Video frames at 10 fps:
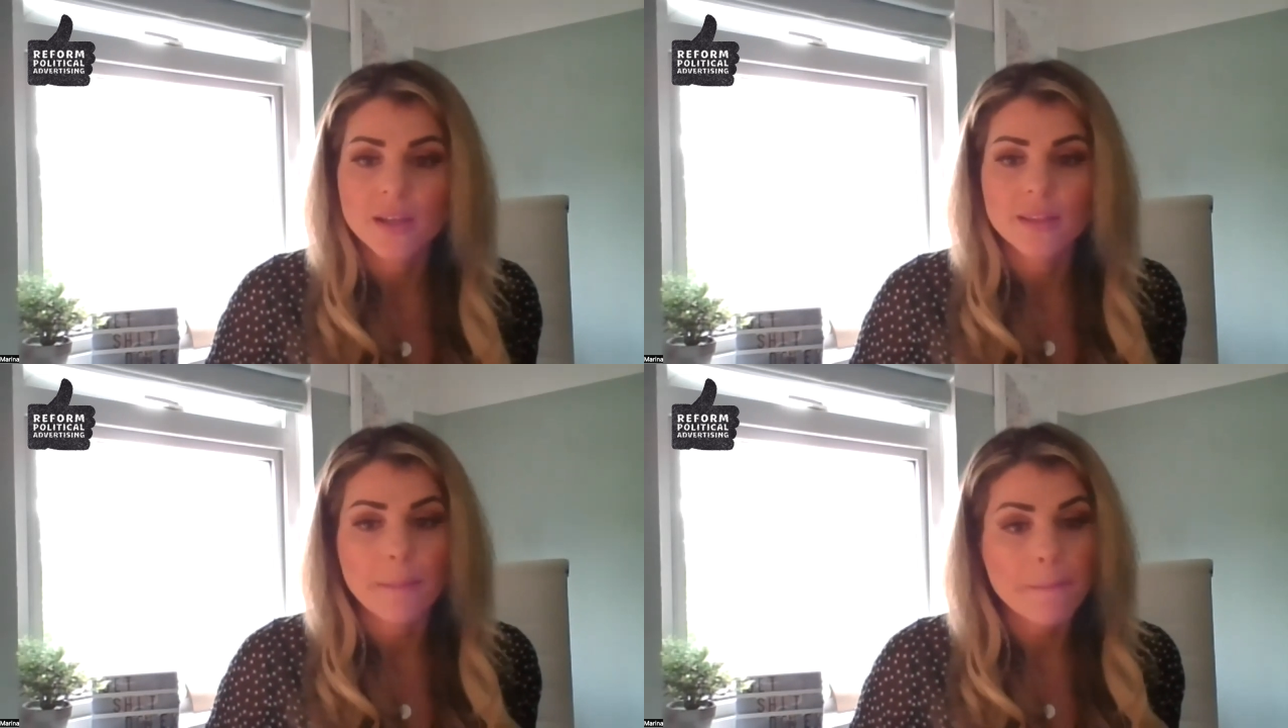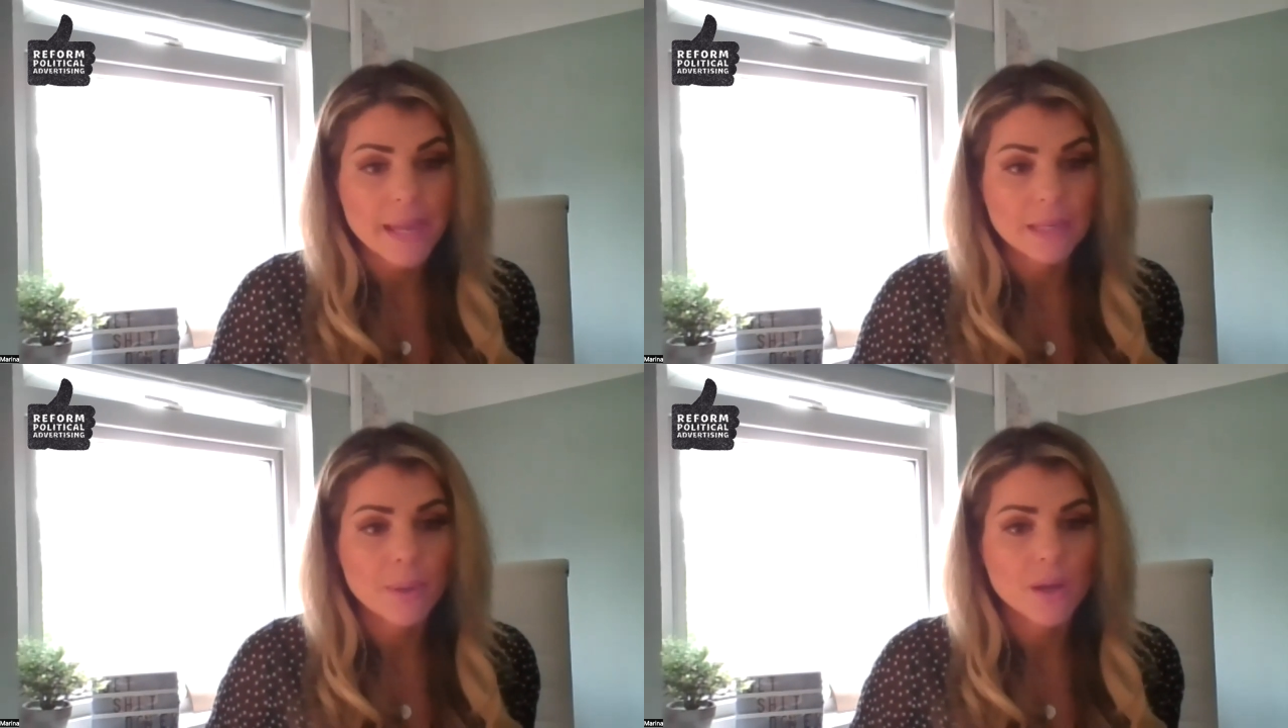that
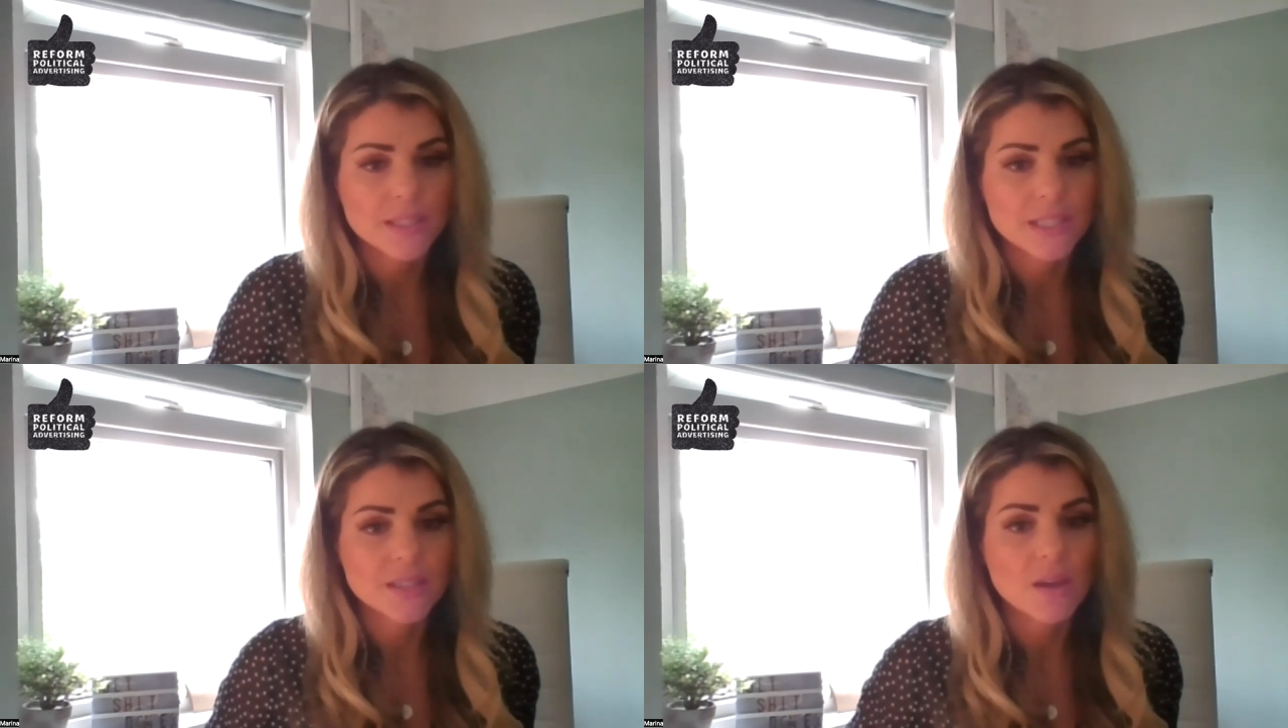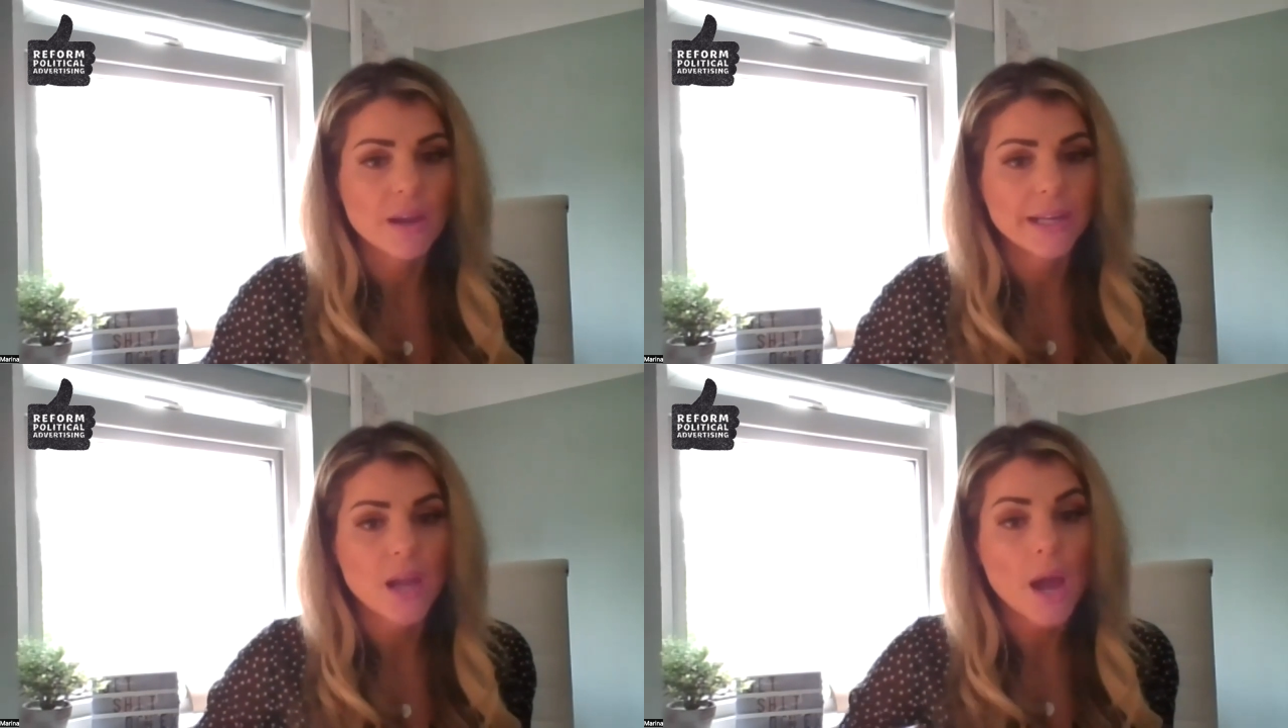main parties
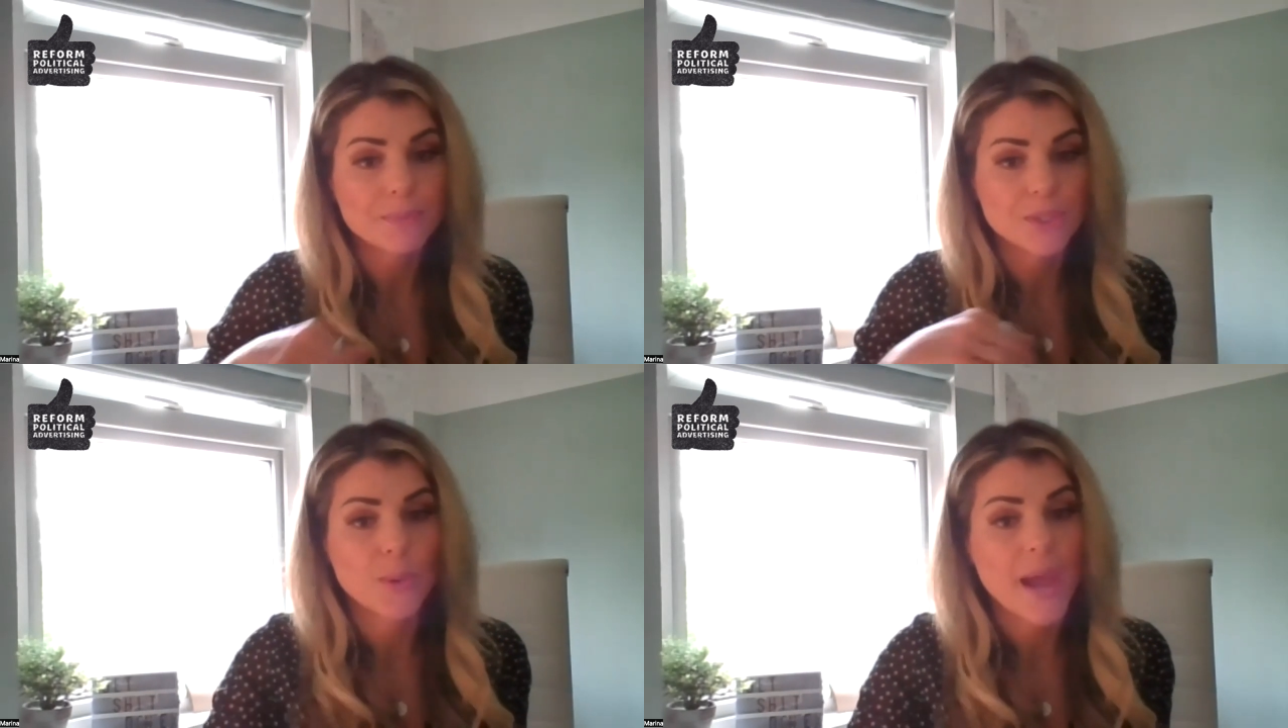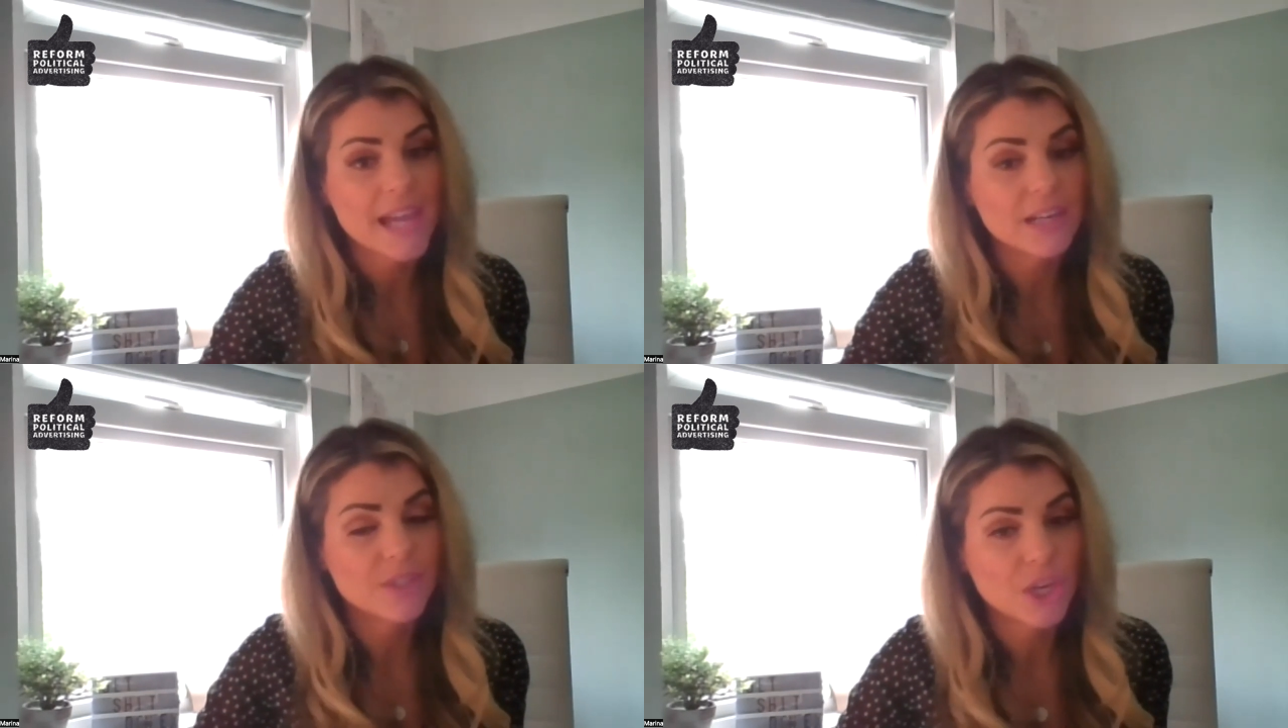sign up to
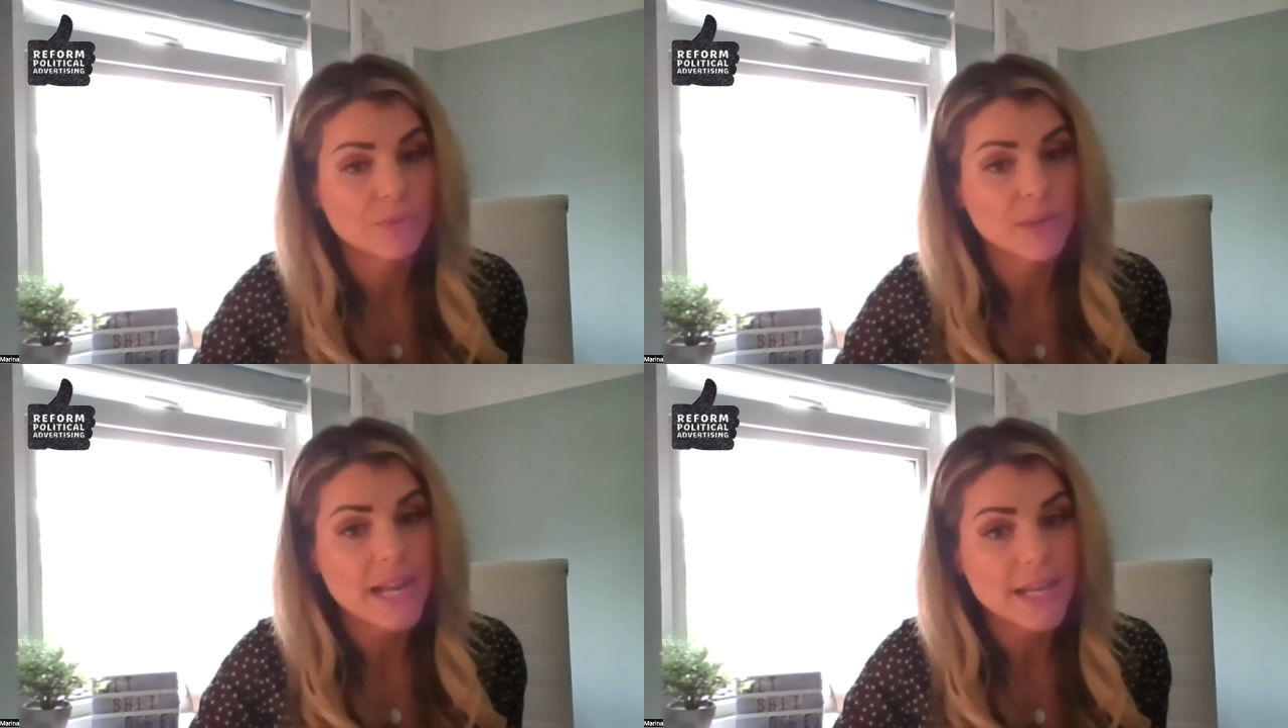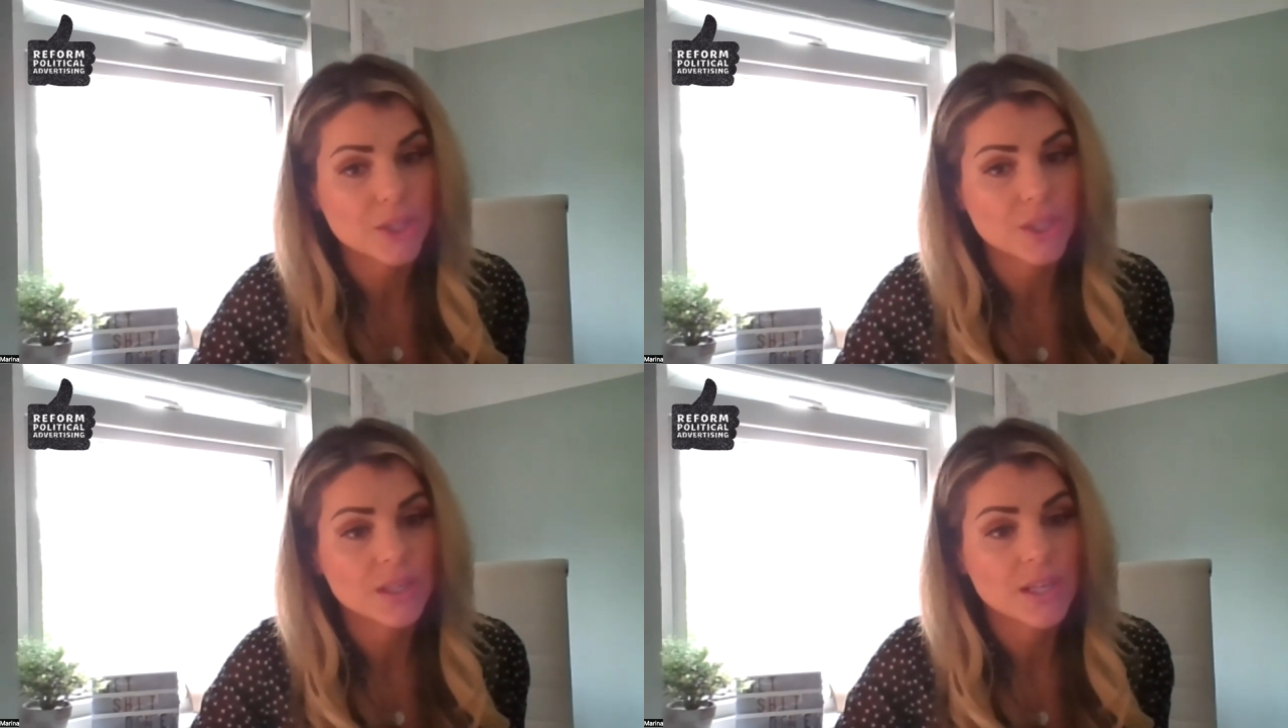ahead of the general
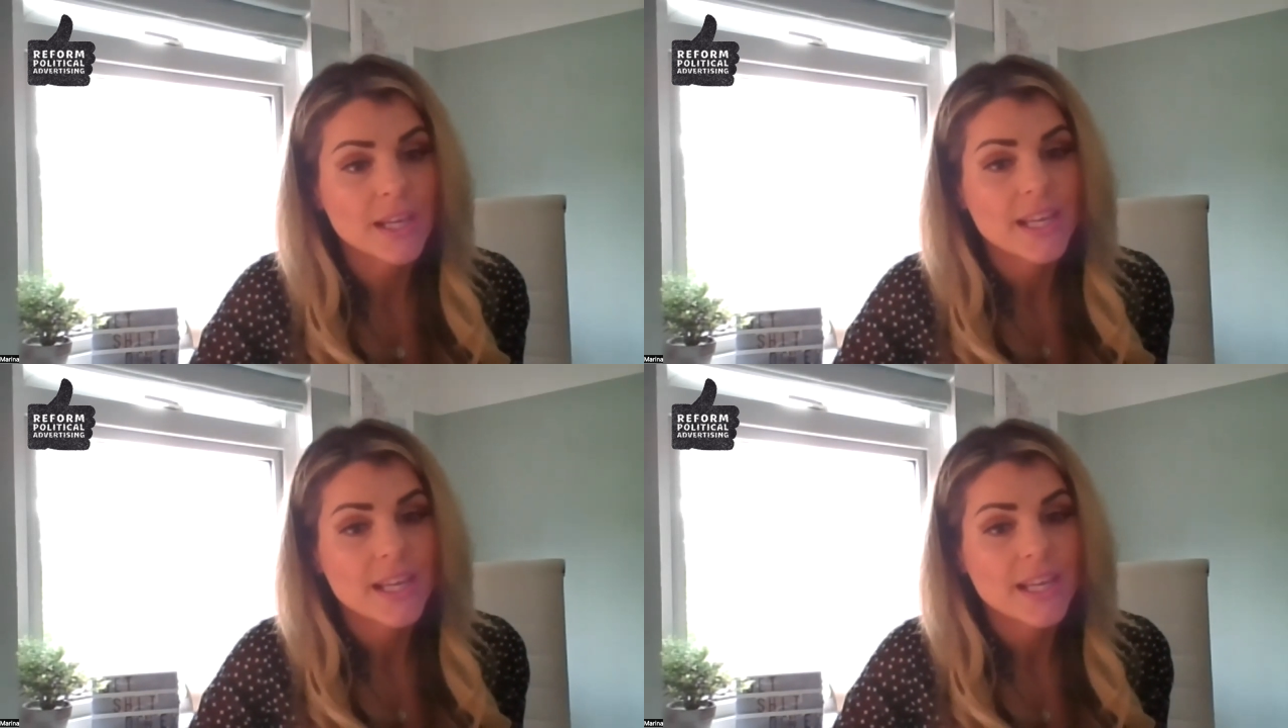election